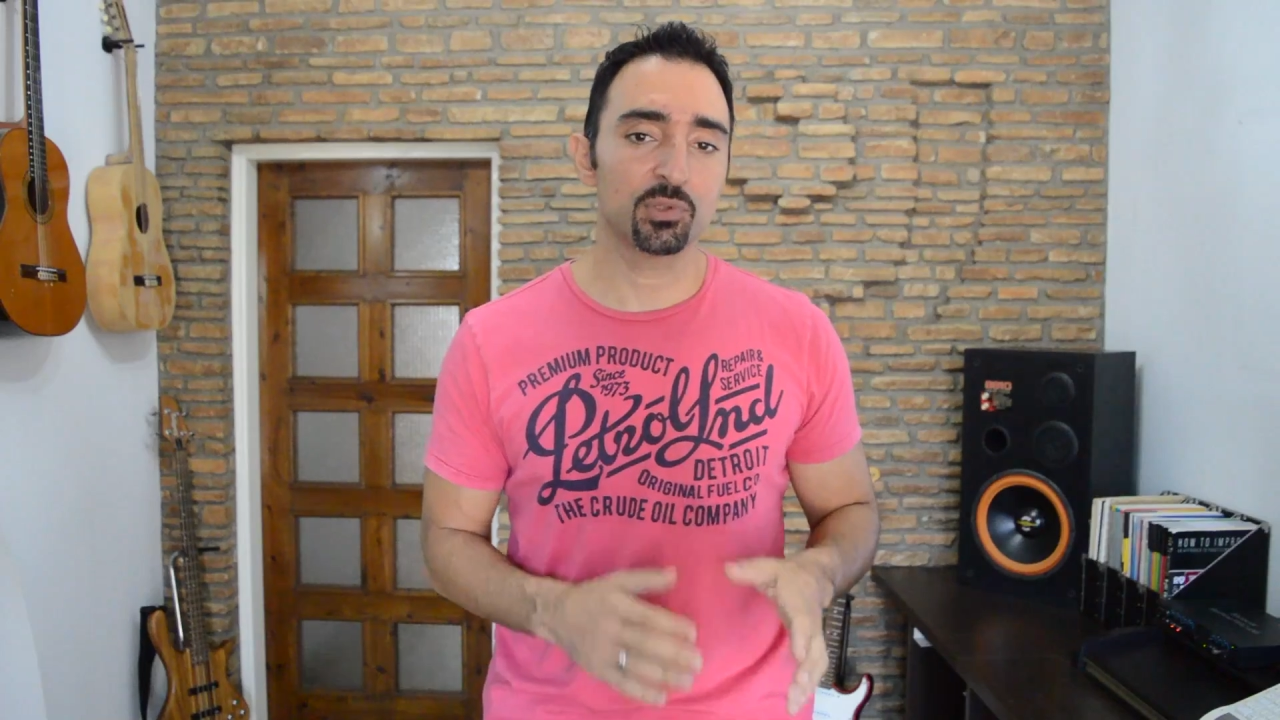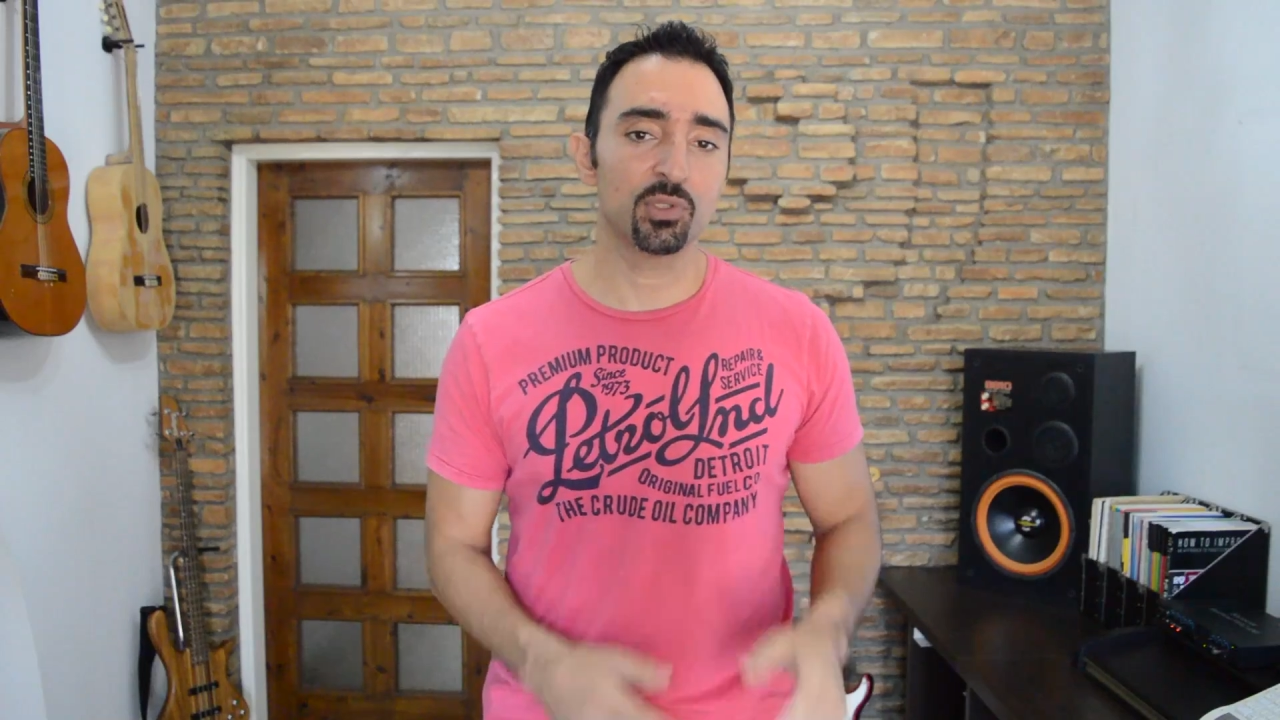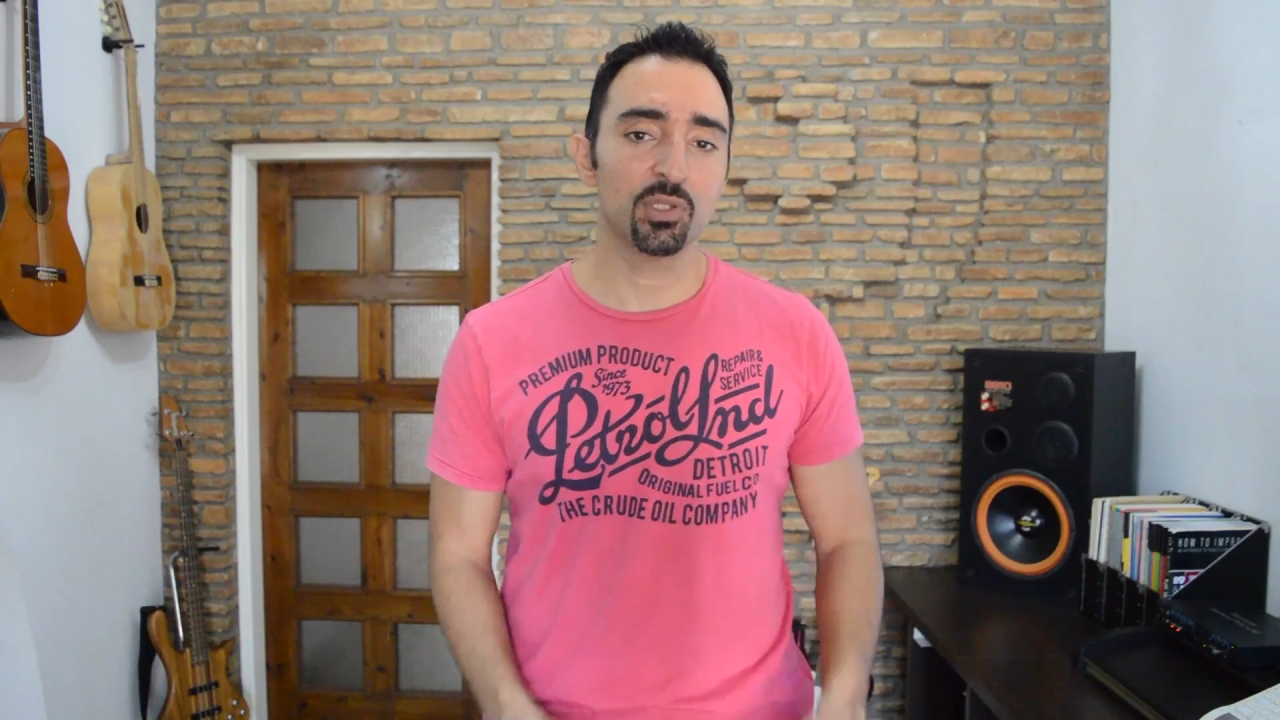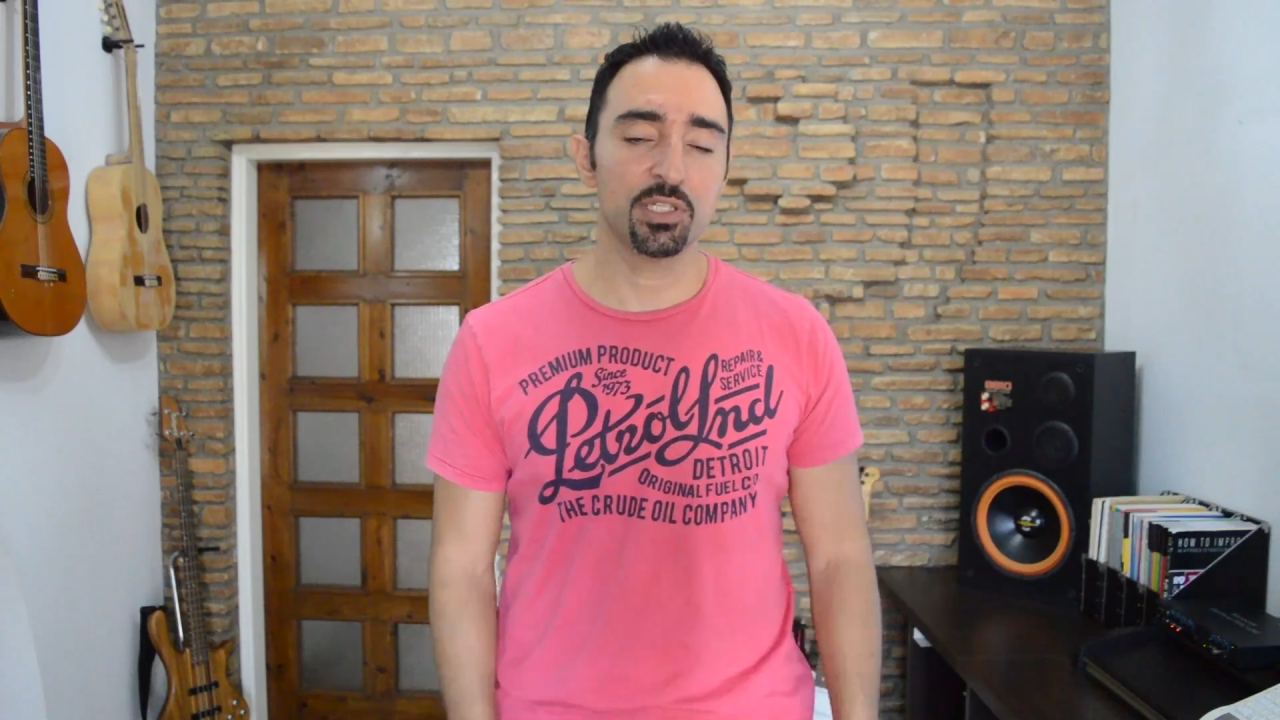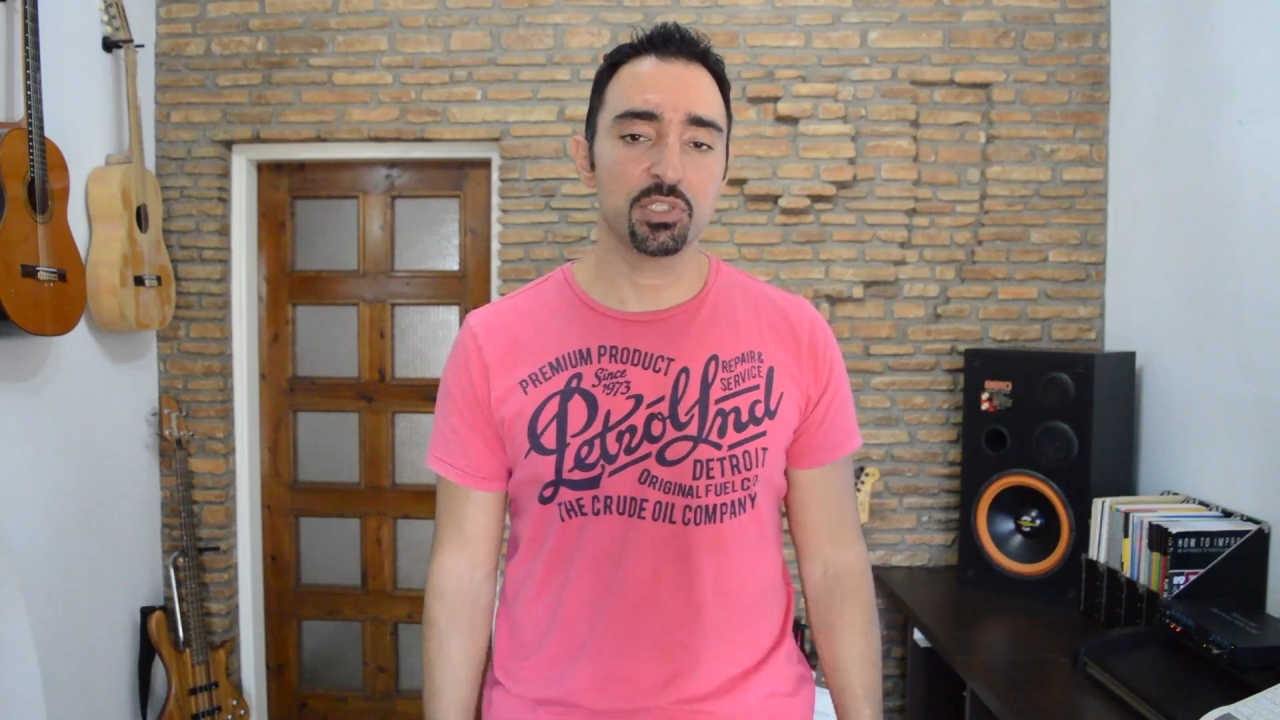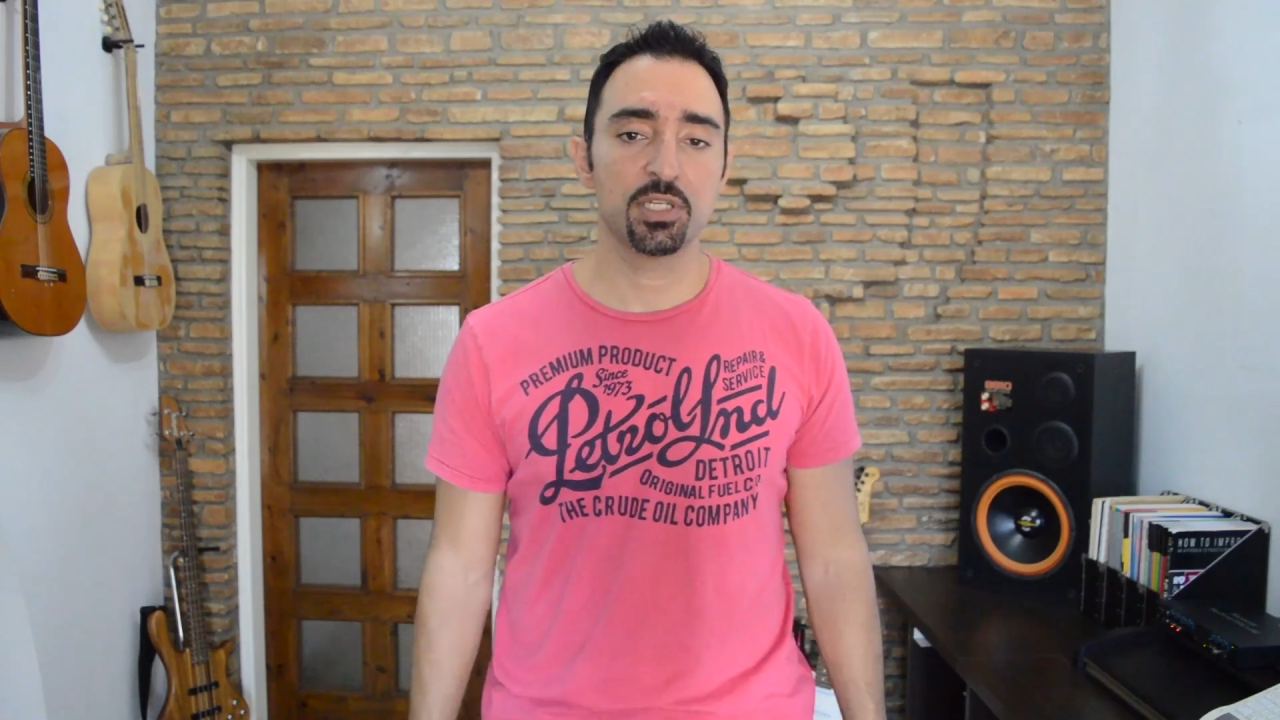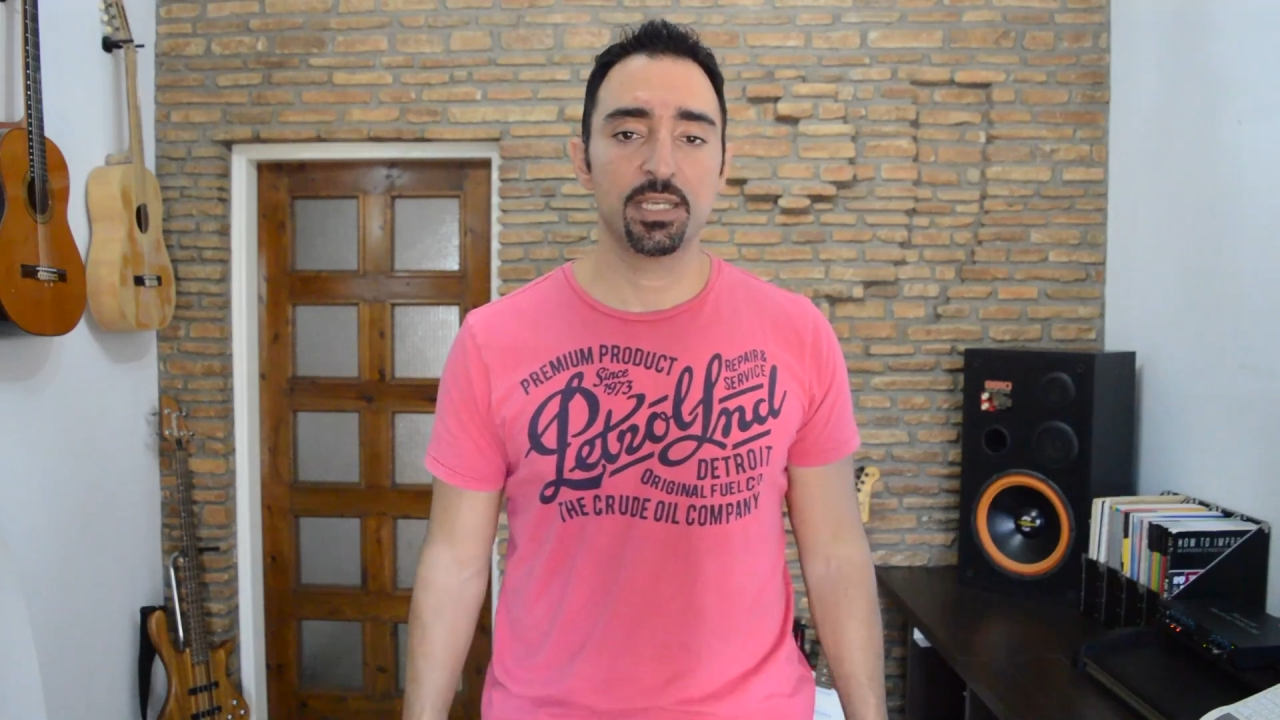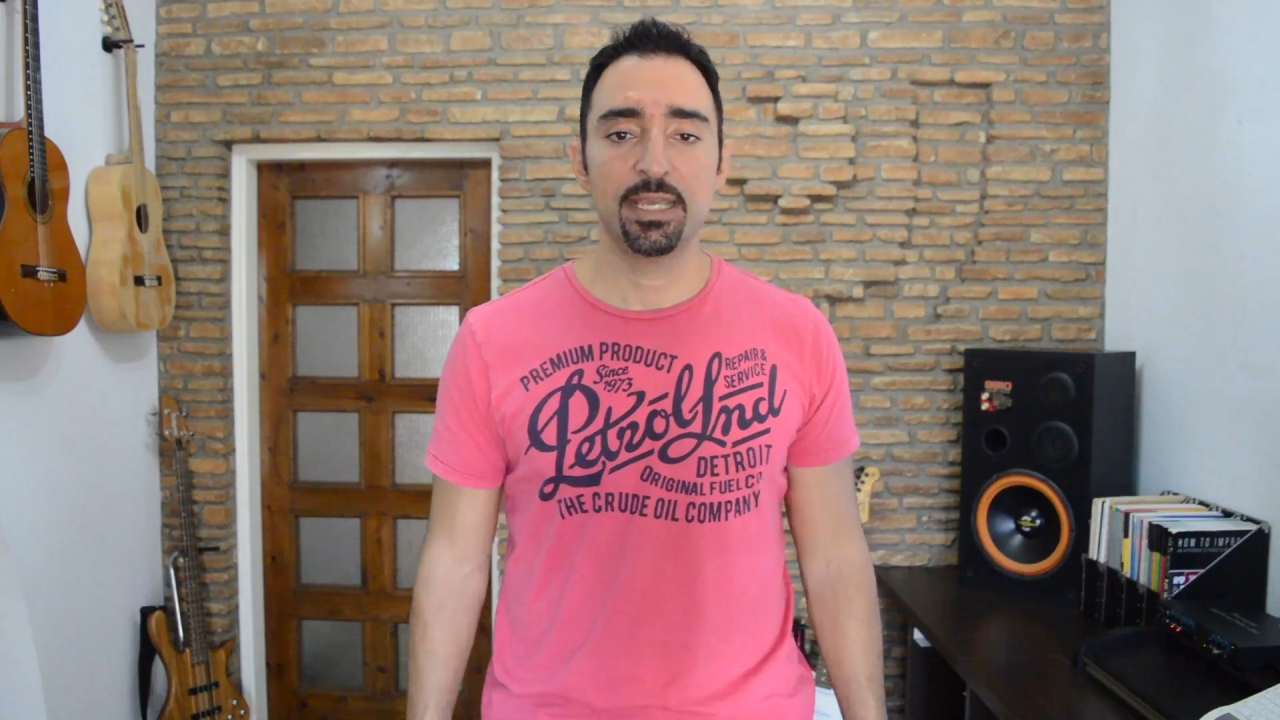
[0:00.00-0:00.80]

knowledge.